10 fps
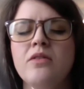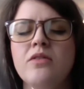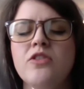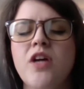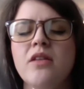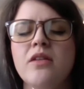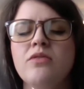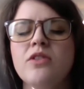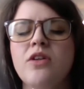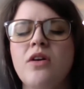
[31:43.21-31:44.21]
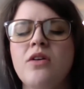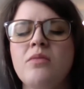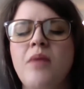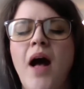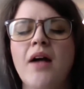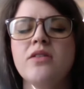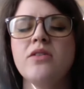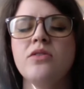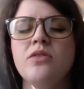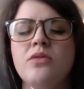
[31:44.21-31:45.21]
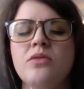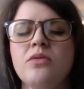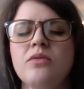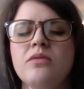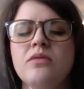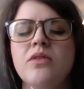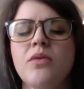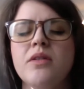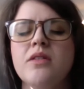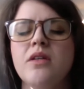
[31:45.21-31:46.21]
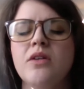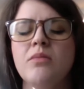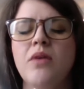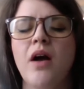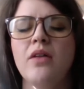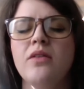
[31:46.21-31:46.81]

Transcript: gently return back to noticing your breath.